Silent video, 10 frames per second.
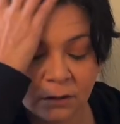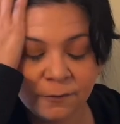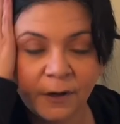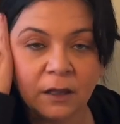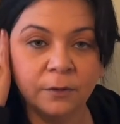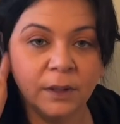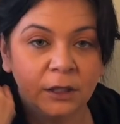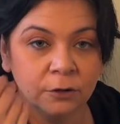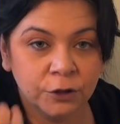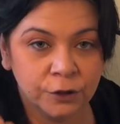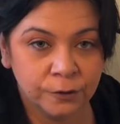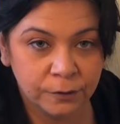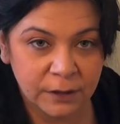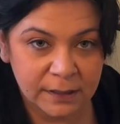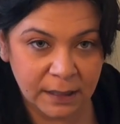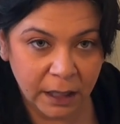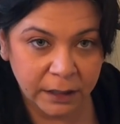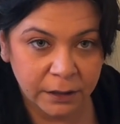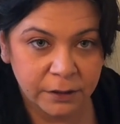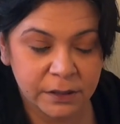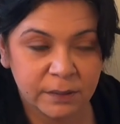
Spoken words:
following your true desires,